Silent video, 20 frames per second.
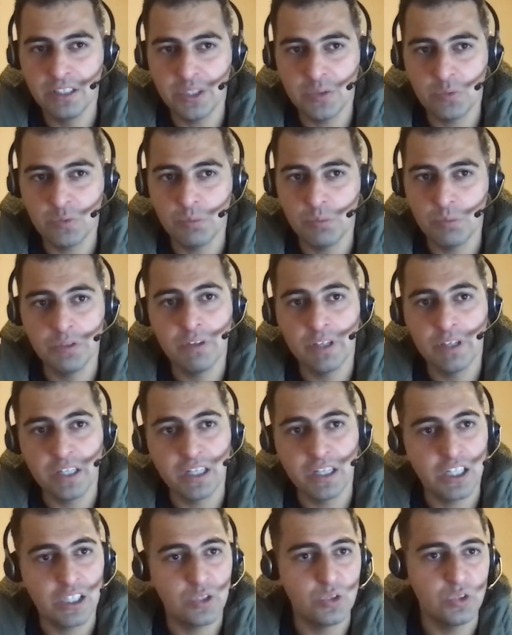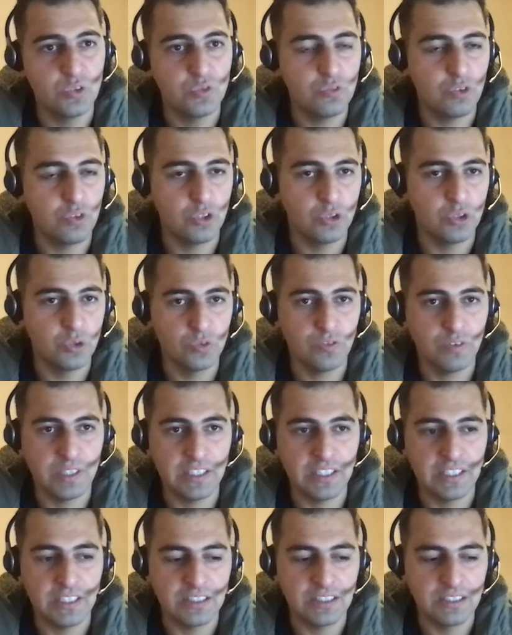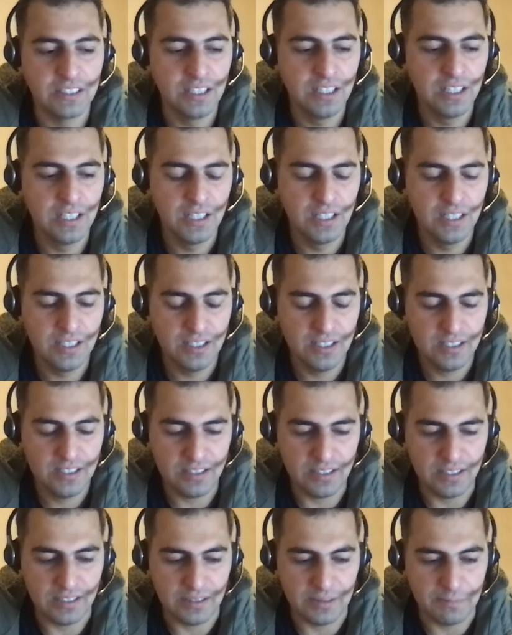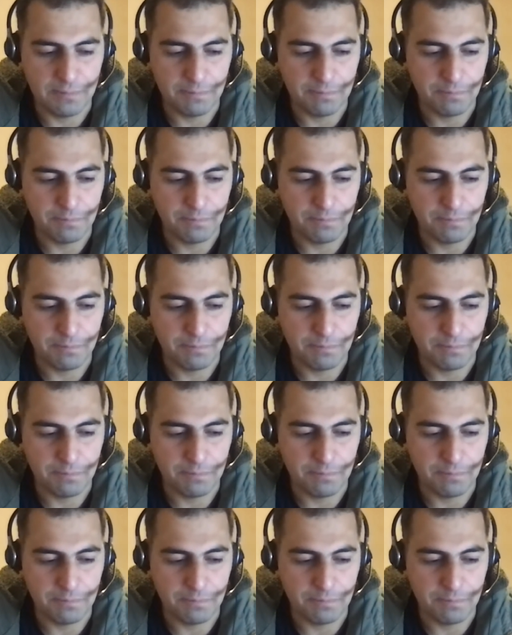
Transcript: it would be very hard for you to find a